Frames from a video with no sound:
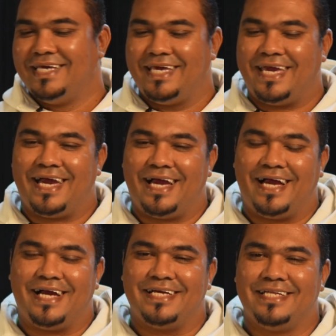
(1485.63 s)

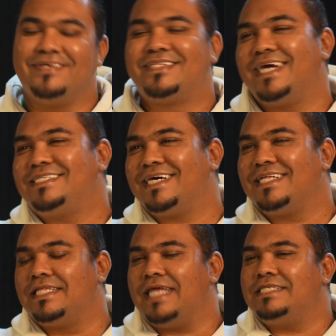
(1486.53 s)
Yeah. Look,
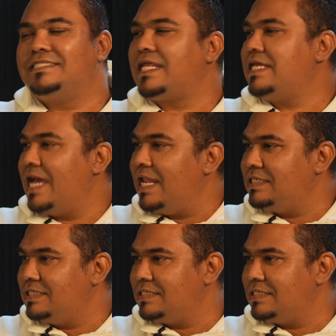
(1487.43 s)
that's the reality.